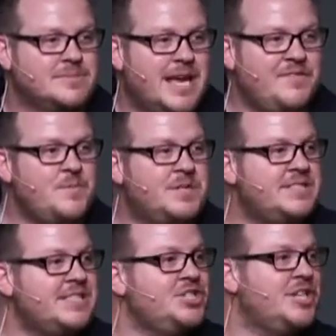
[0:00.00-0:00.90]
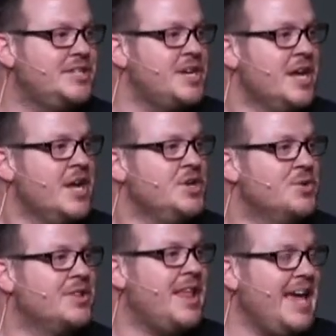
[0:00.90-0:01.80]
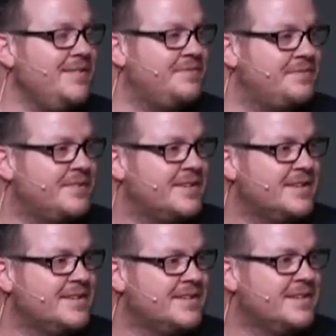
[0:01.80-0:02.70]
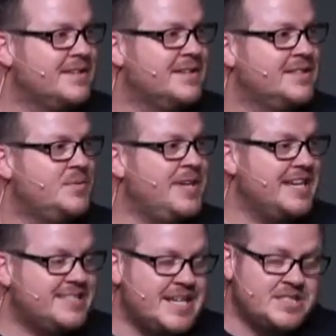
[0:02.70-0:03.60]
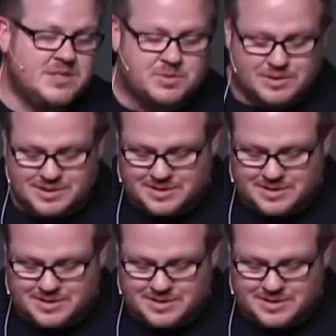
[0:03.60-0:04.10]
Have you positioned your life to be accessible,